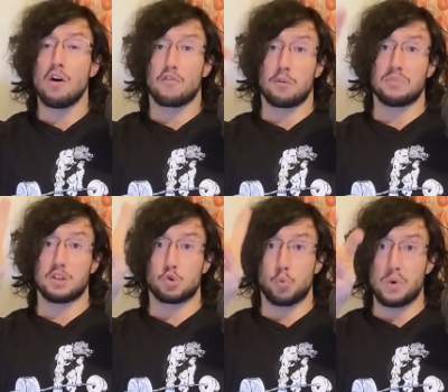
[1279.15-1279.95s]
from
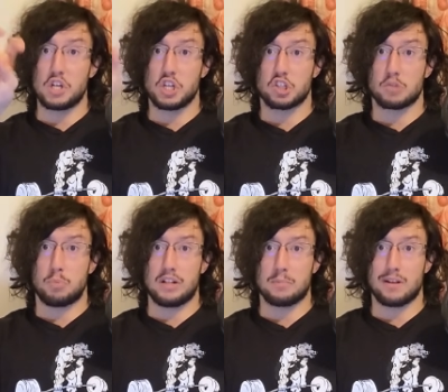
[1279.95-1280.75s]
this rigid
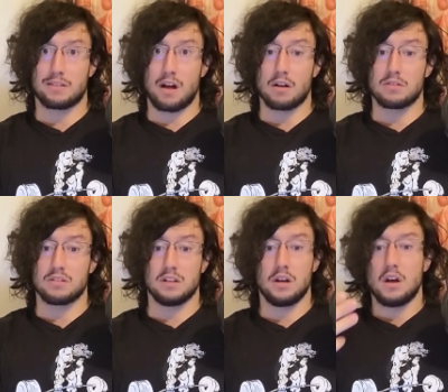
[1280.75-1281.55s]
split
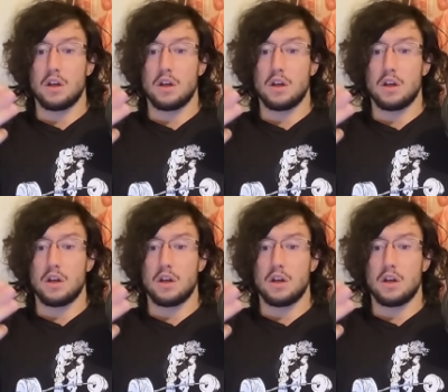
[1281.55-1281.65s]
mentality.